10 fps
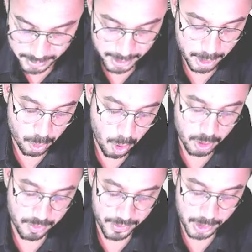There are a
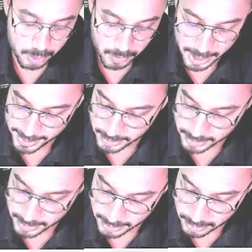lot of electrolytes
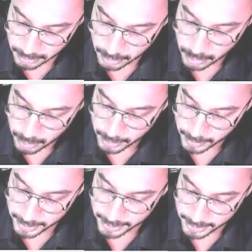such as
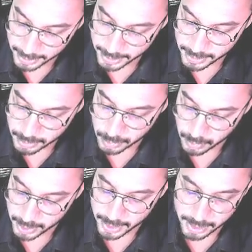decreased
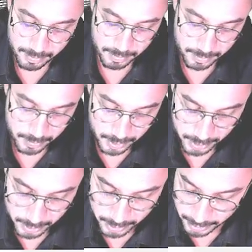sodium,
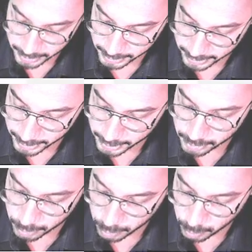
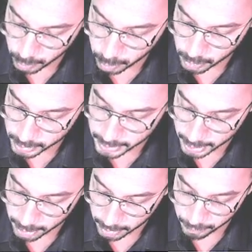decreased glucose,
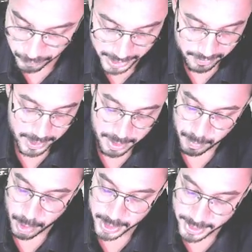and all. Very very
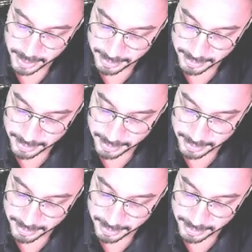important.